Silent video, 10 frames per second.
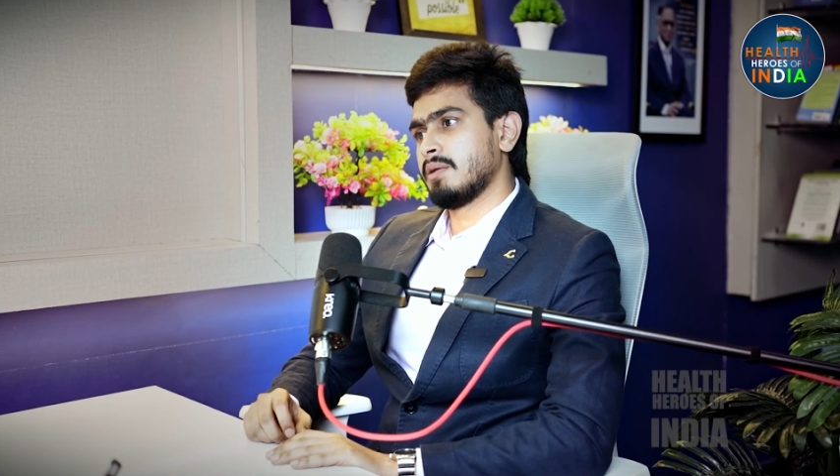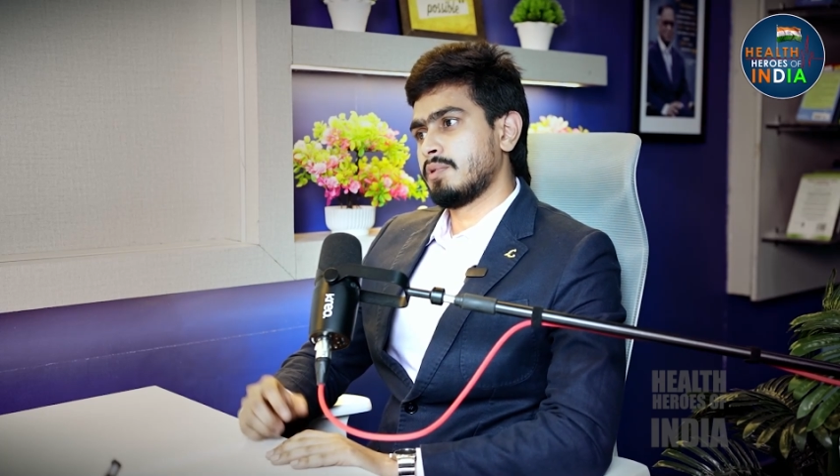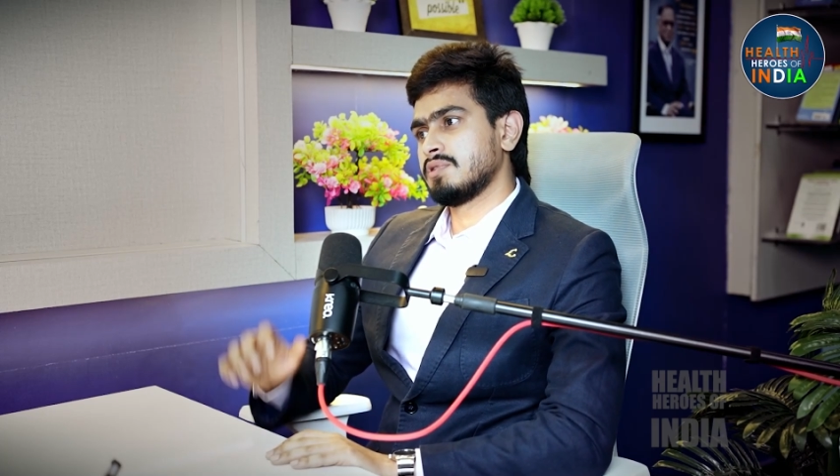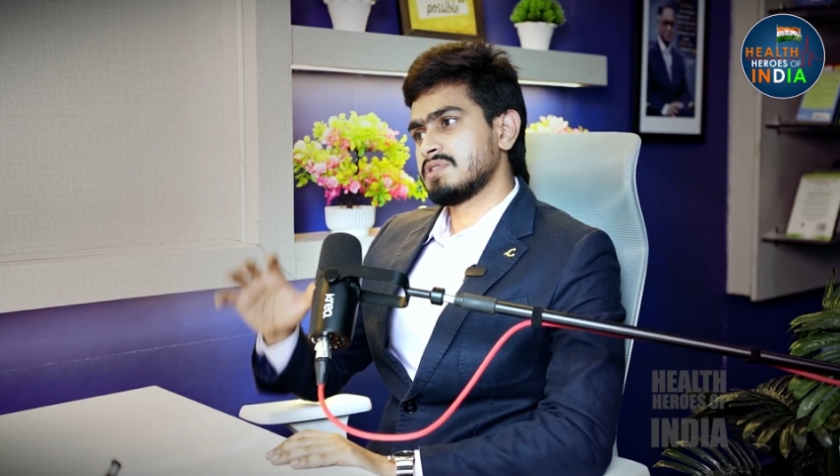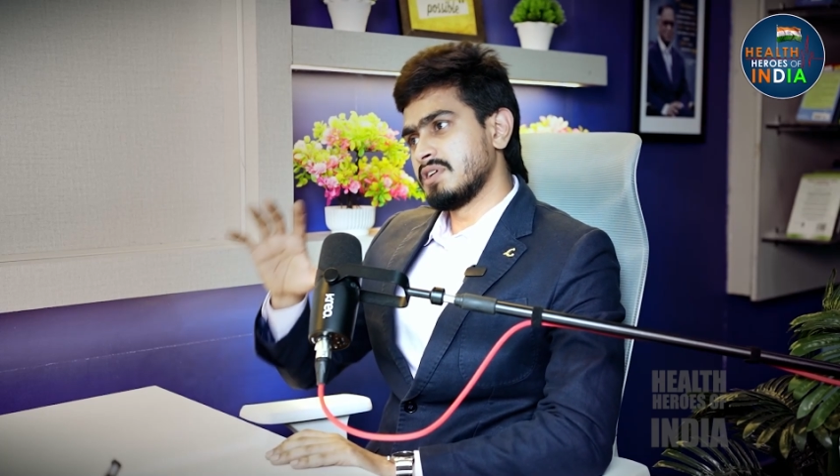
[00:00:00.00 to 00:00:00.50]

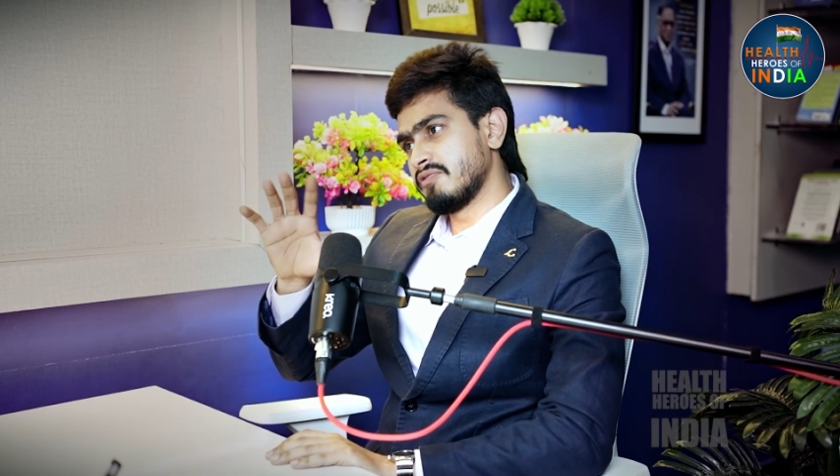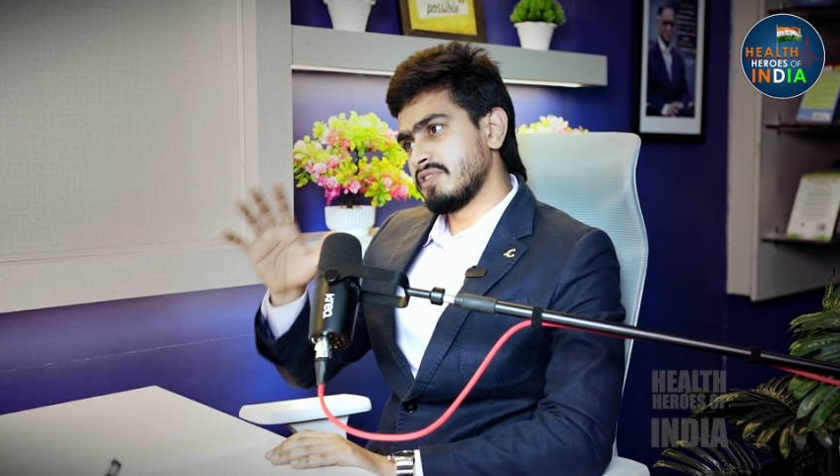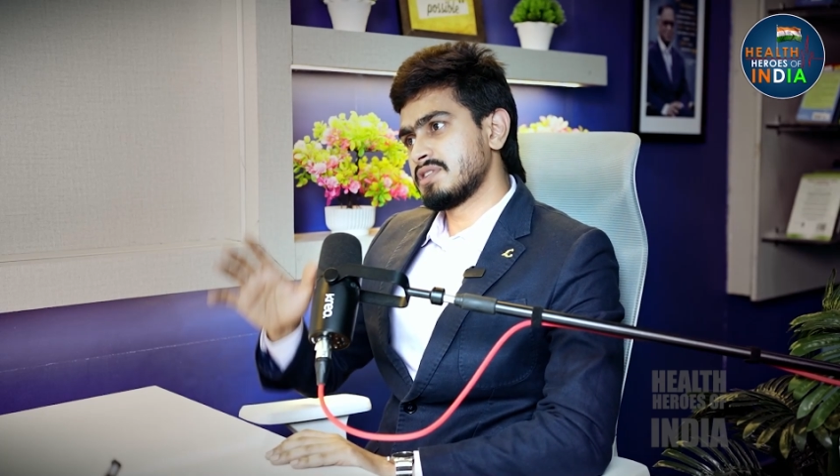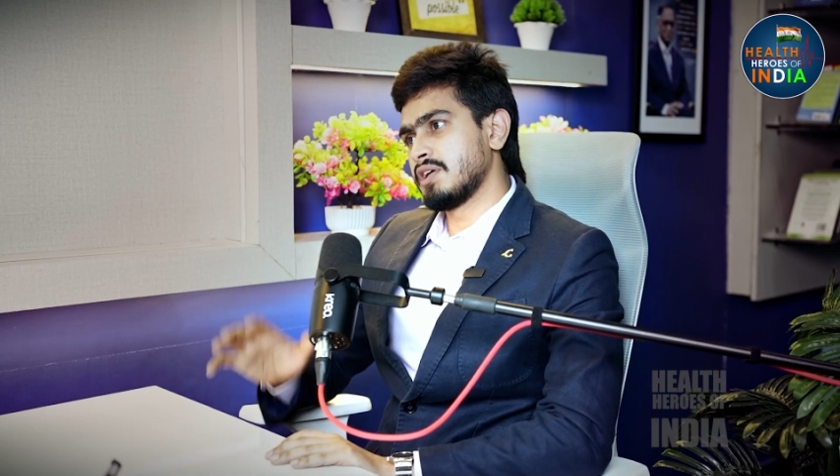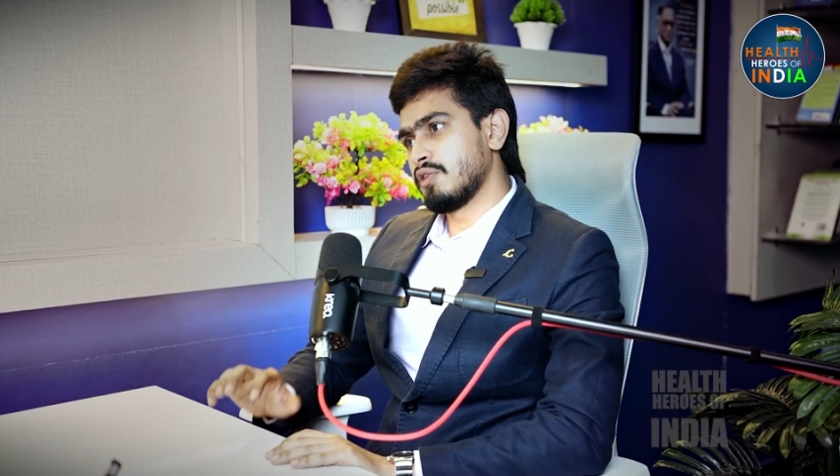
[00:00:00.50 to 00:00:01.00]
about the
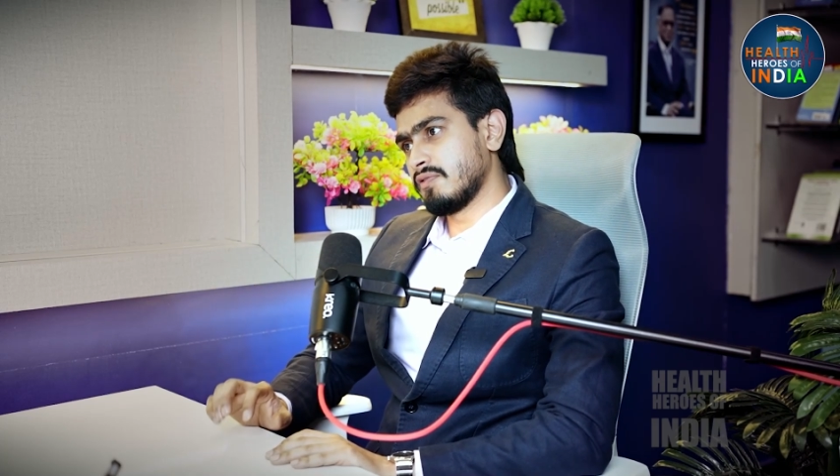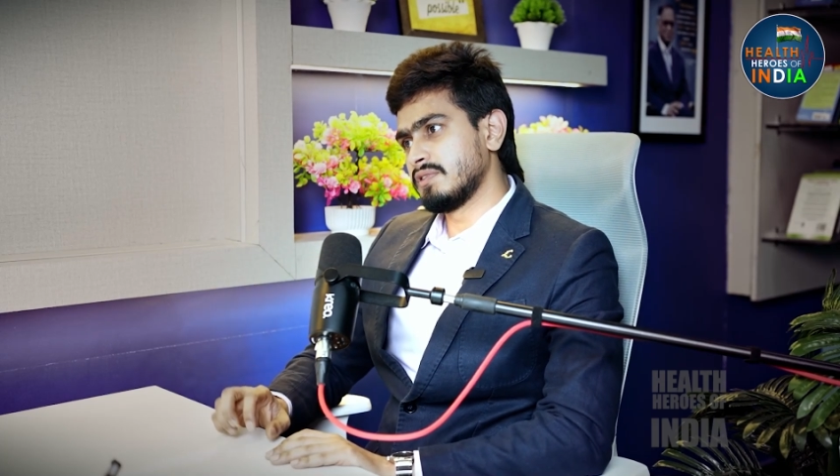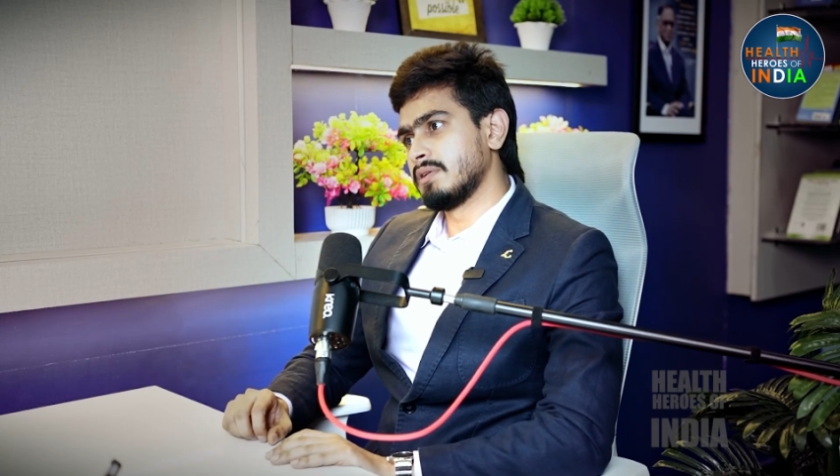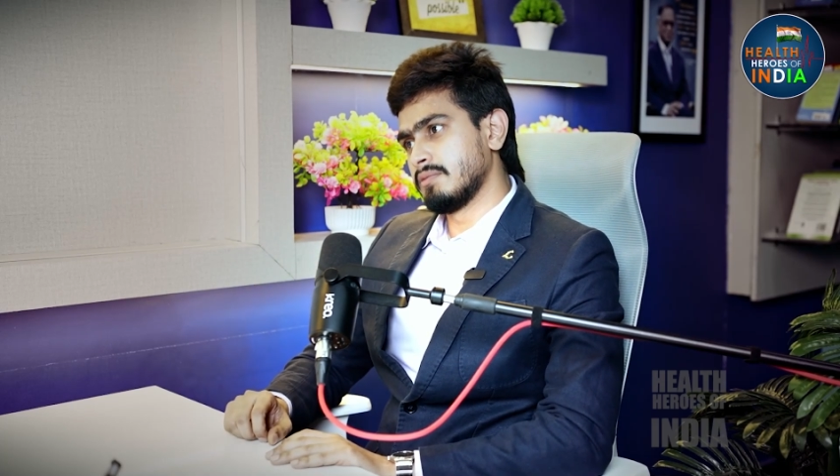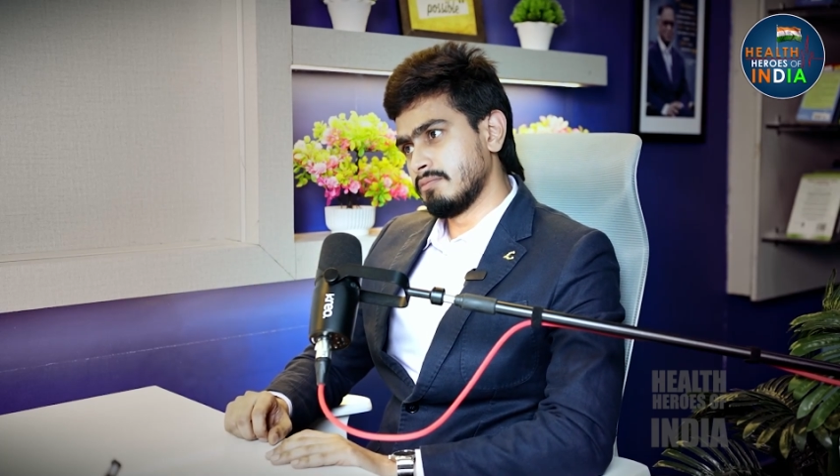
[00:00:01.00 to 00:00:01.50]
surface area of
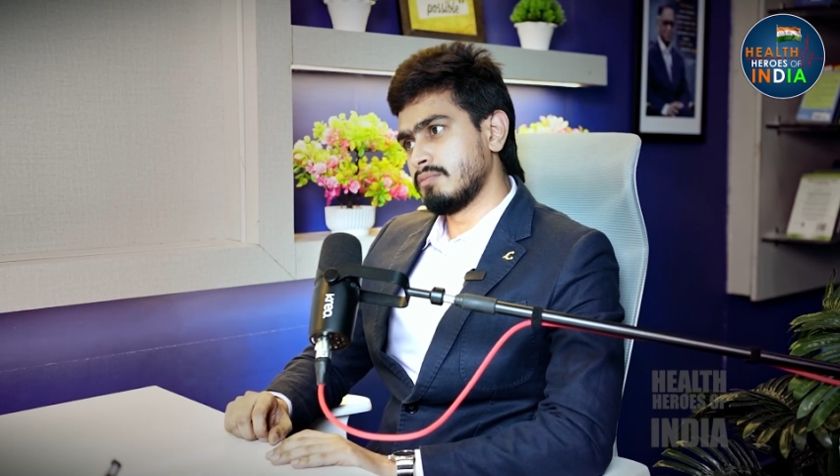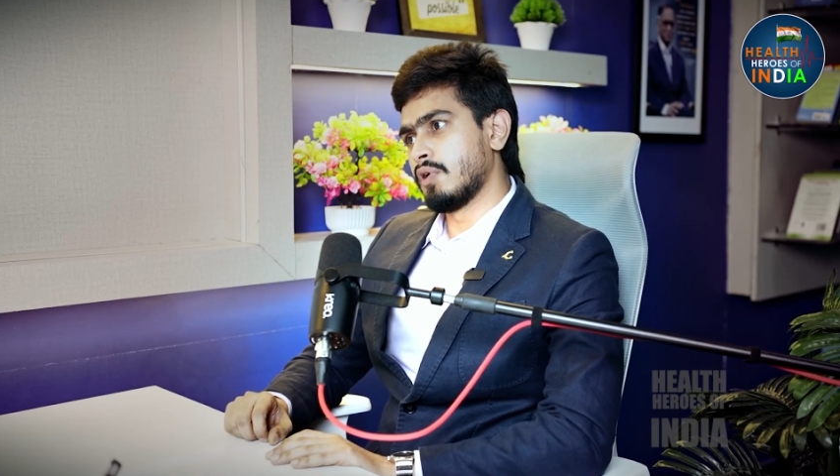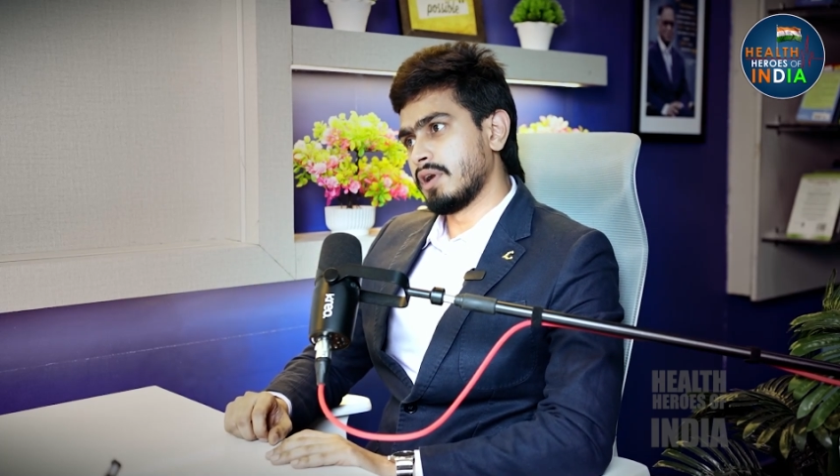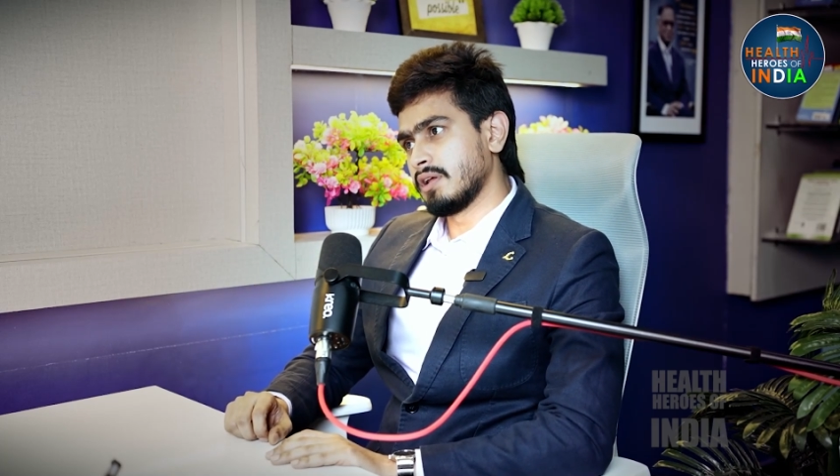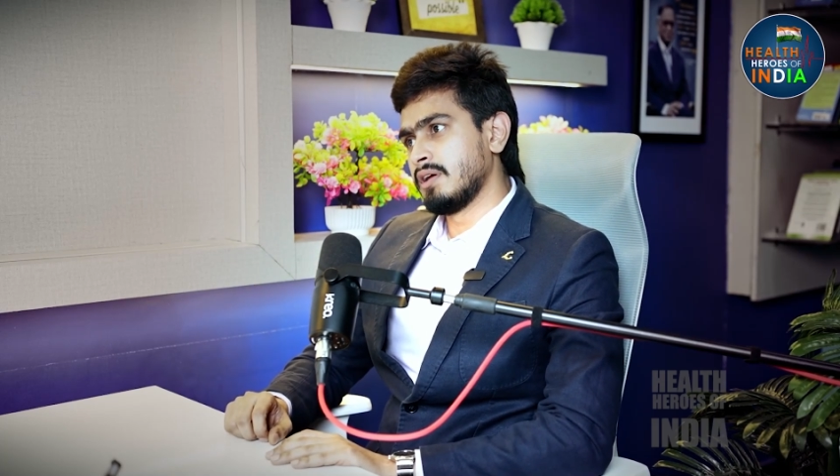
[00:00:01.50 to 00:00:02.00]
the
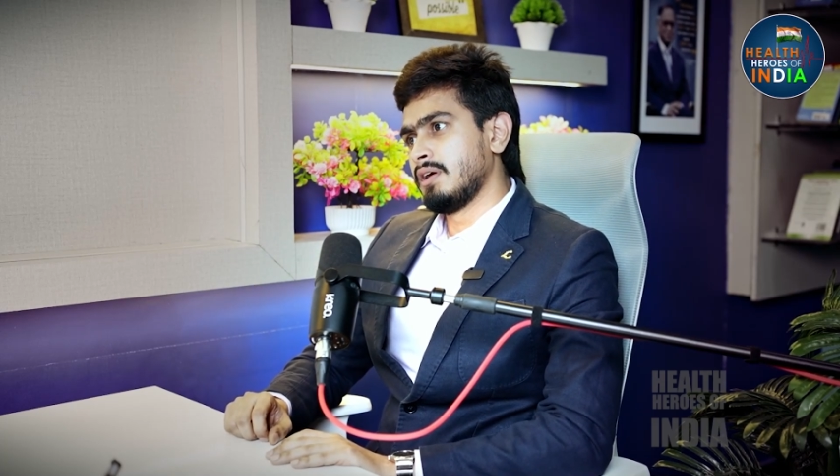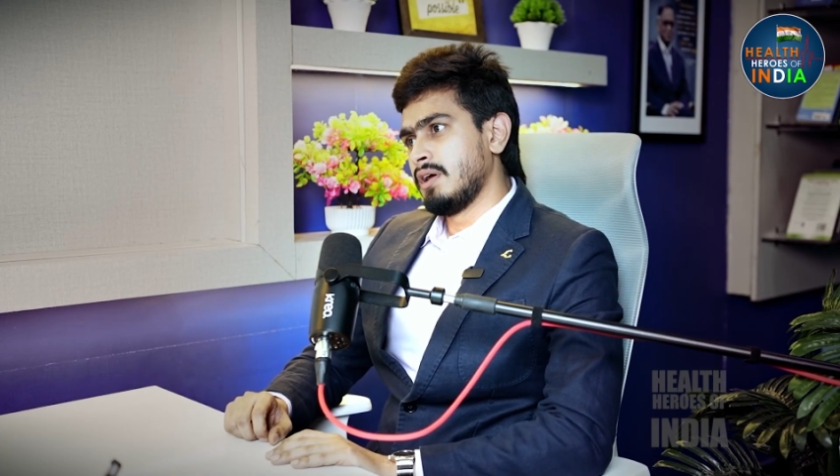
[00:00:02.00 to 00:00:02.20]
body.